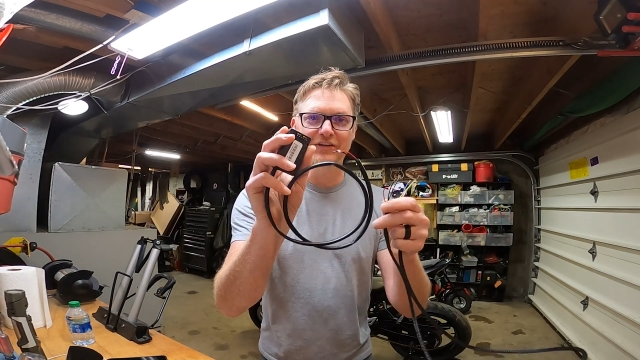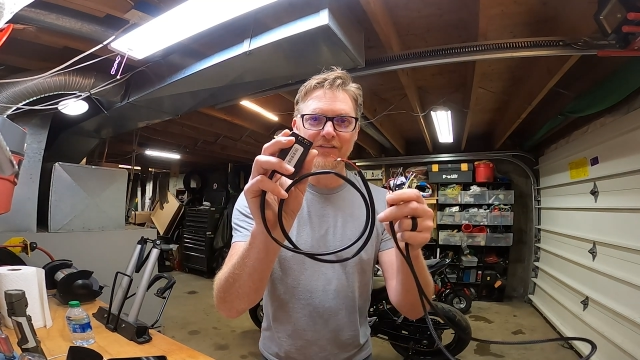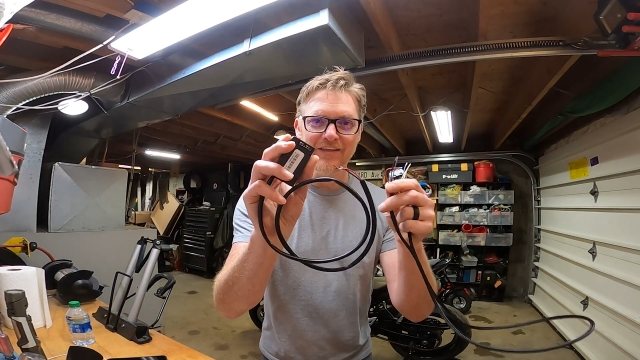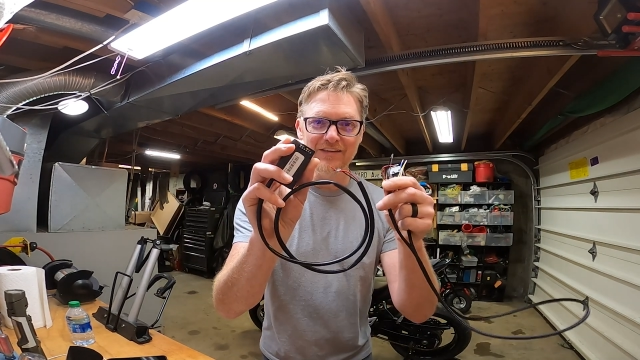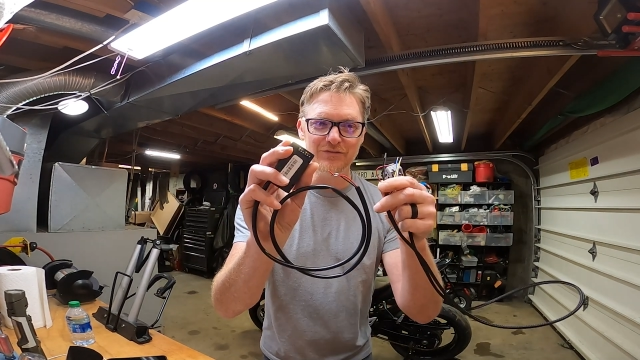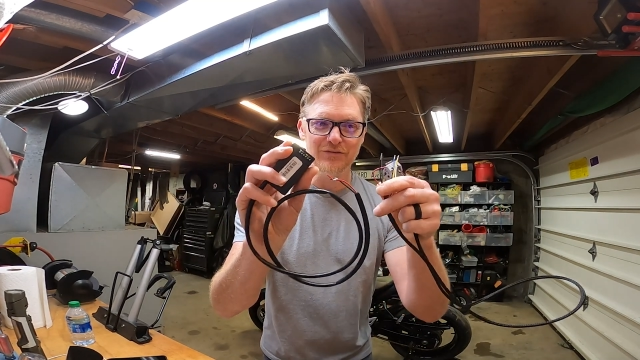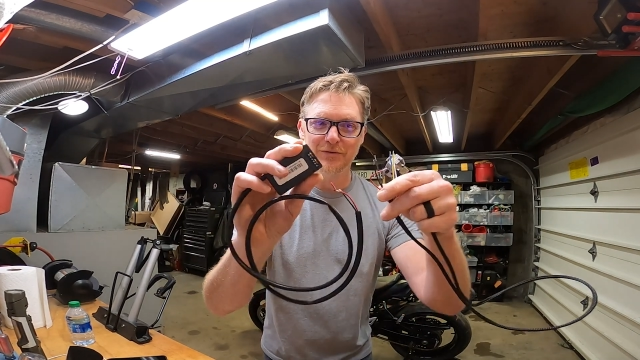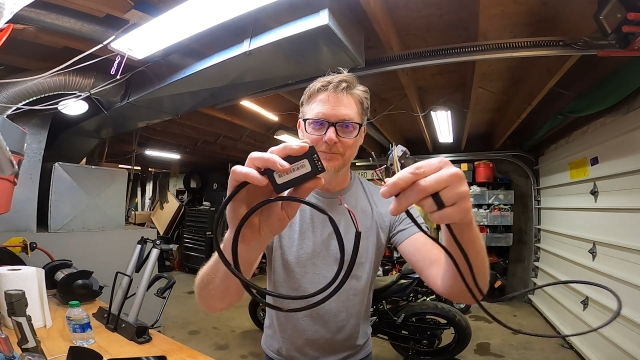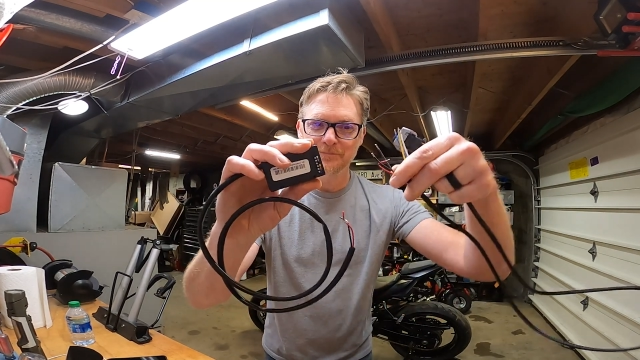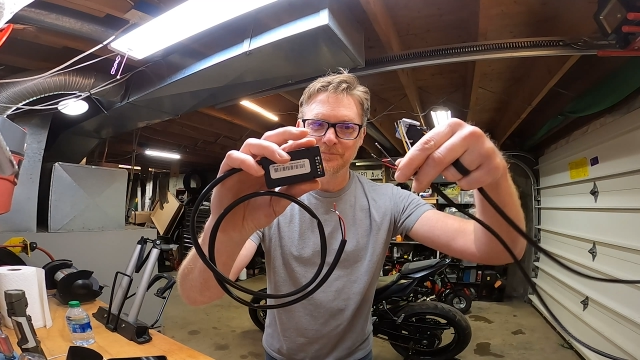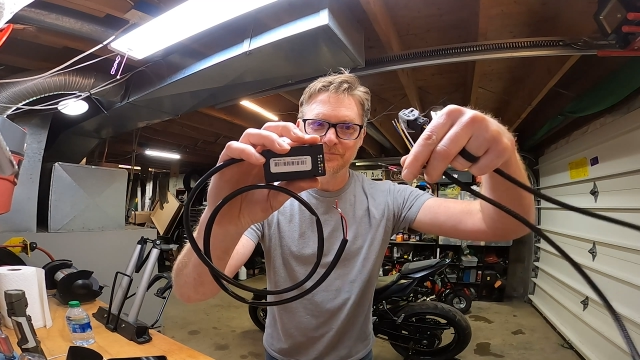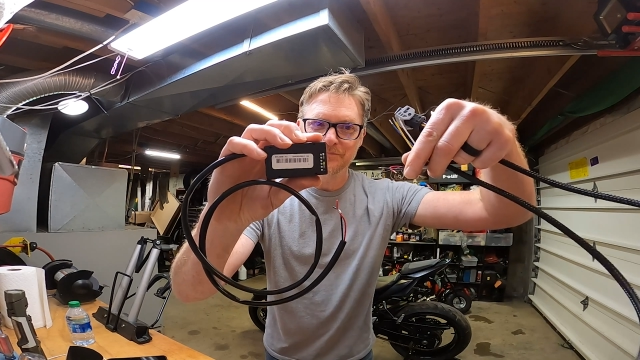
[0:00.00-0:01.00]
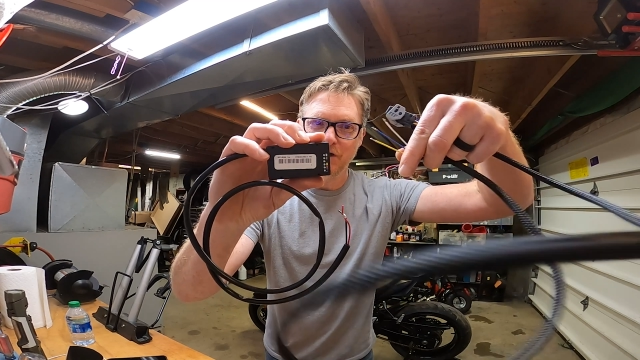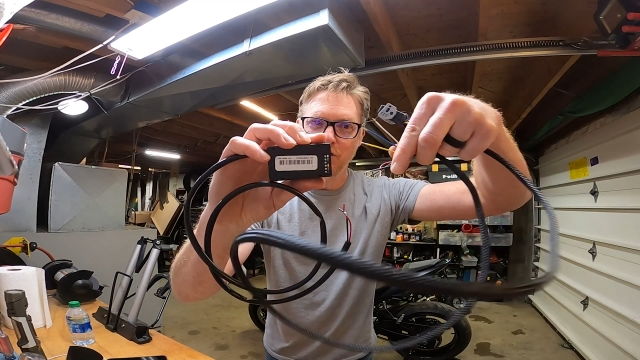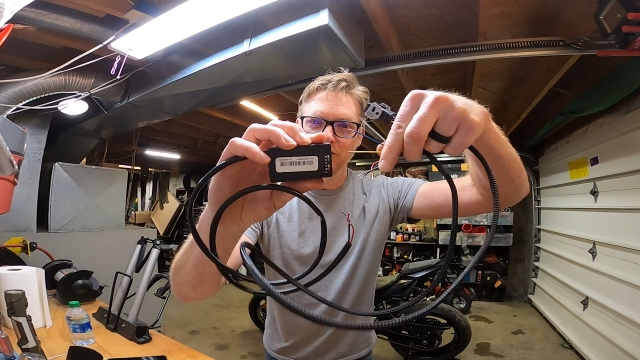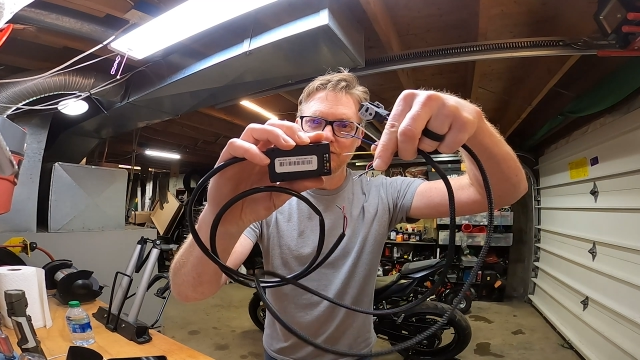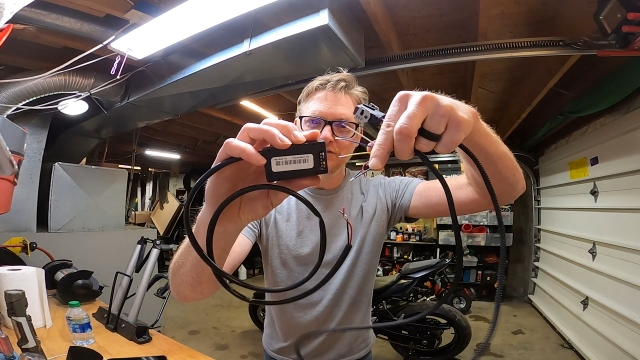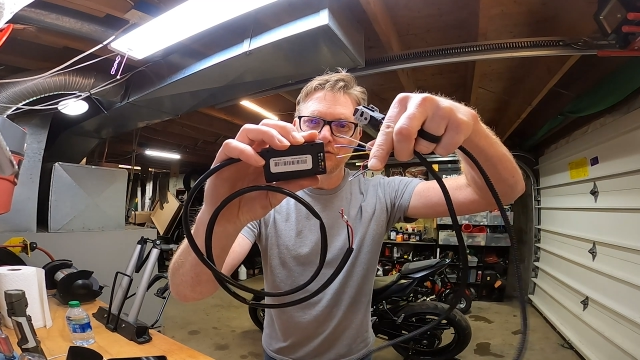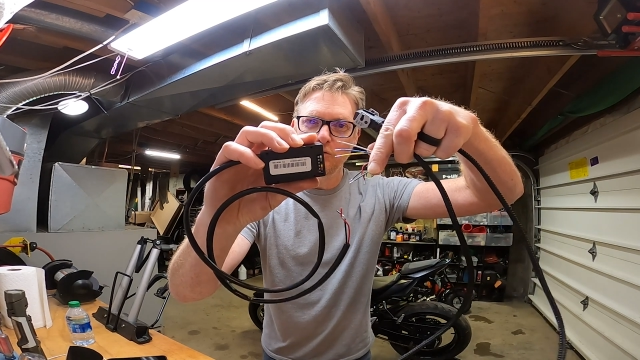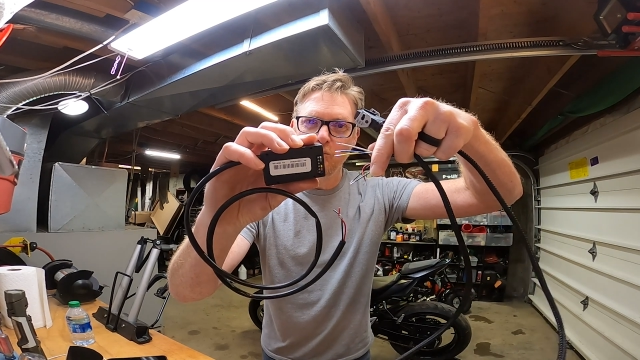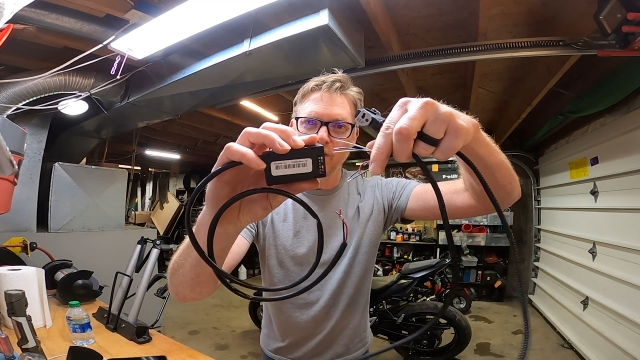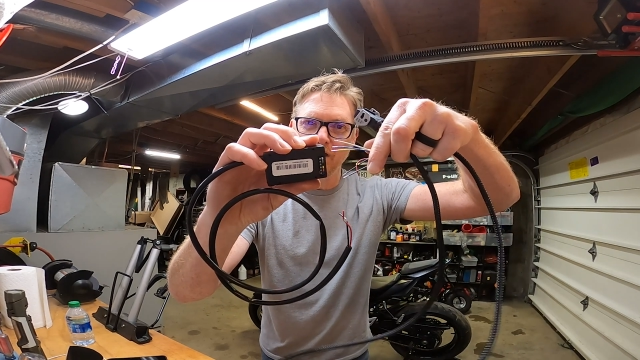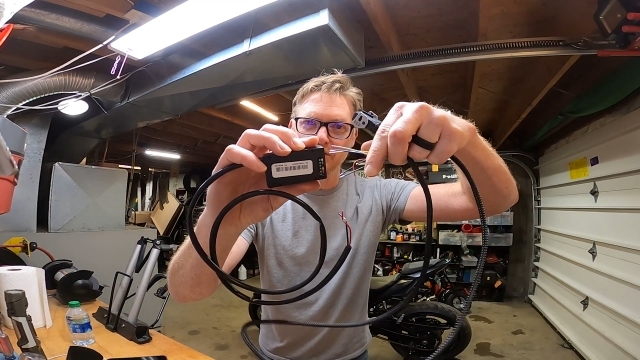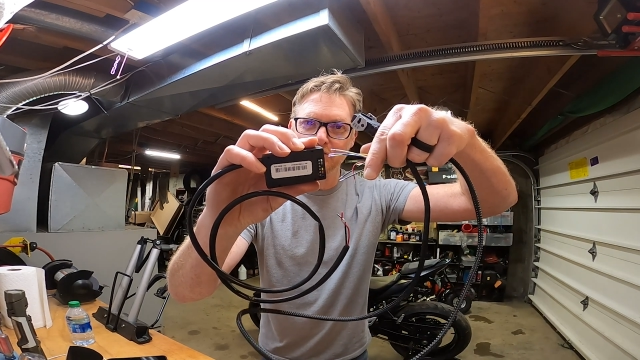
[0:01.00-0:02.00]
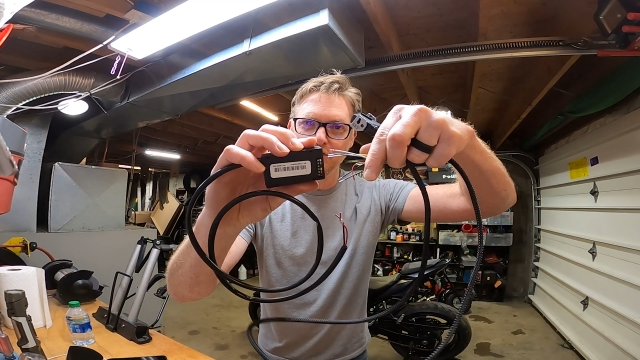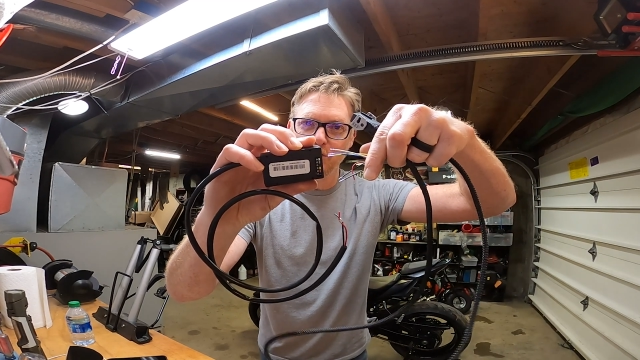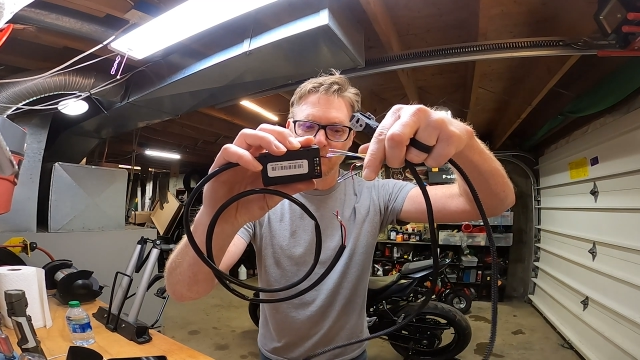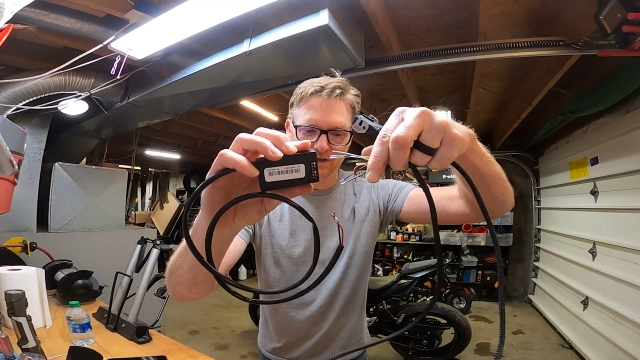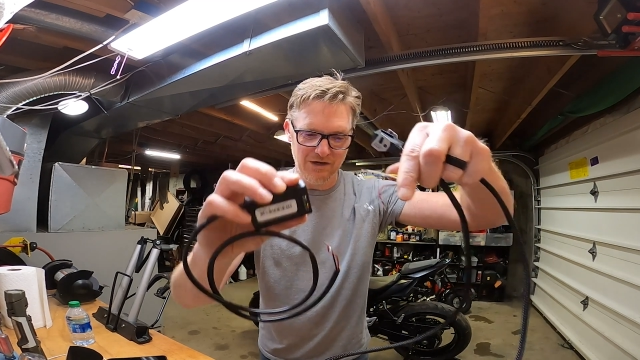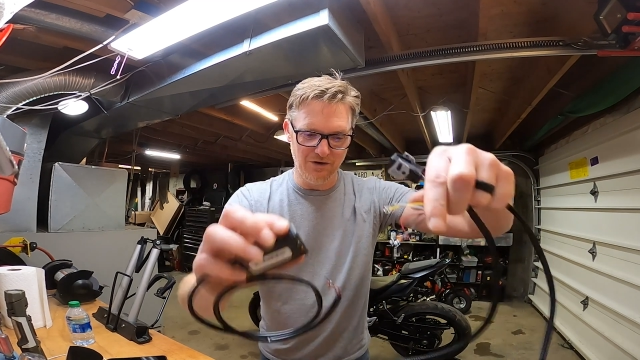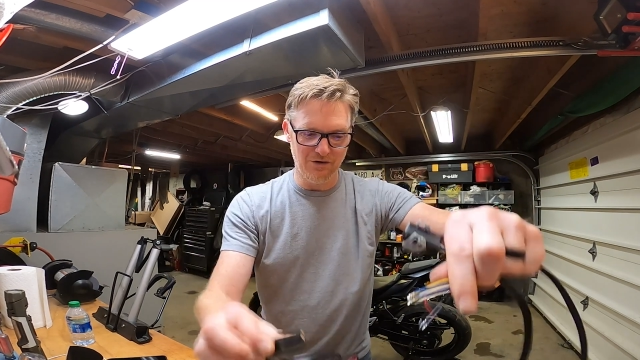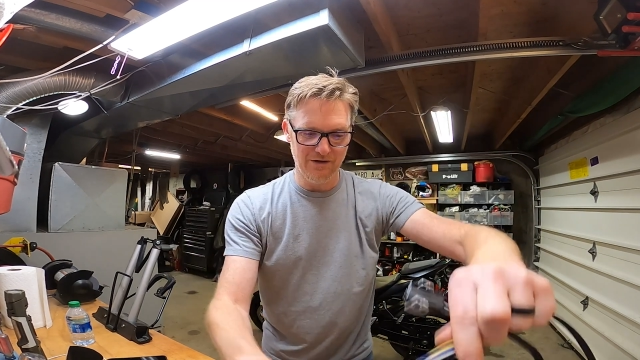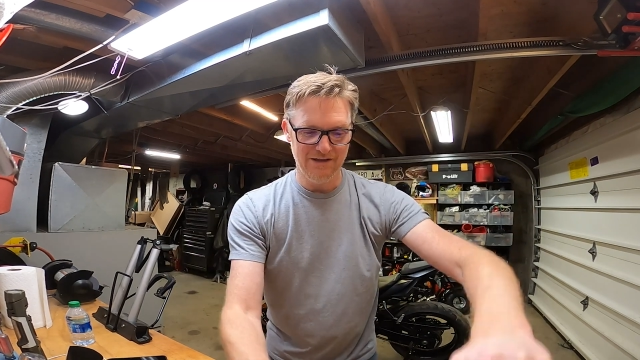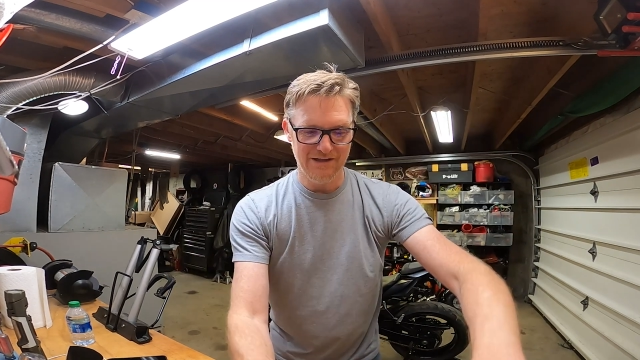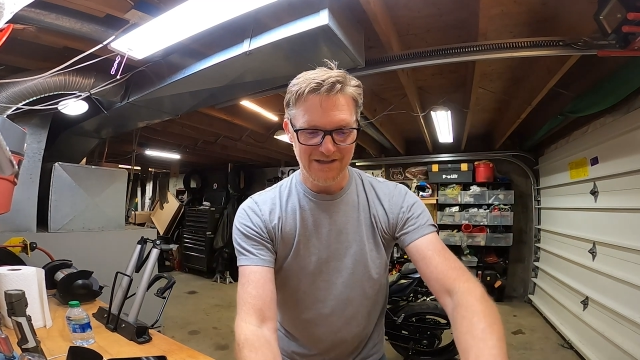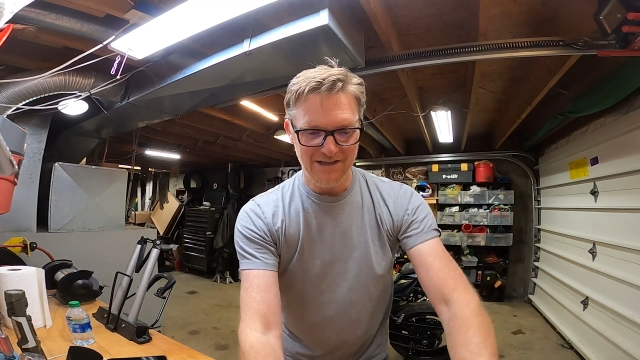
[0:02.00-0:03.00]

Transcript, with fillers: into this all these little wires go here,